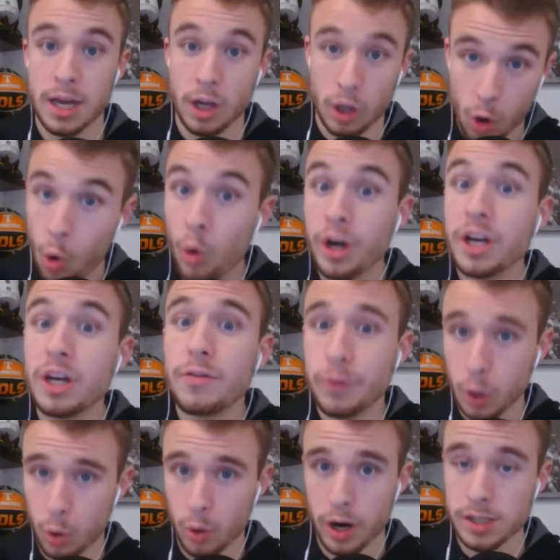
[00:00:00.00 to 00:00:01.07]
And according to
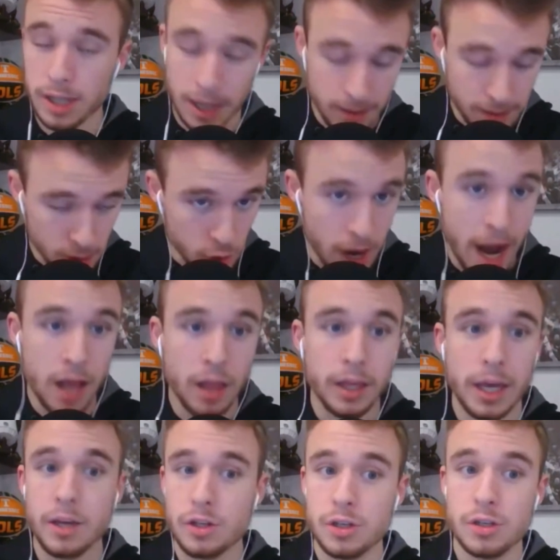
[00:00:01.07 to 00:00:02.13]
Flores, again, these are
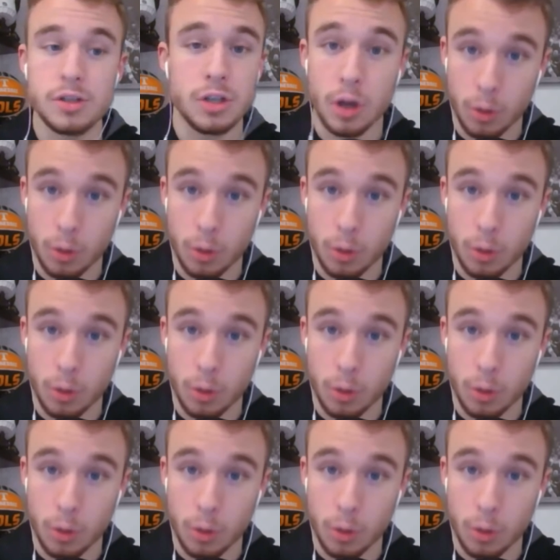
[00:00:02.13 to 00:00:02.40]
allegations,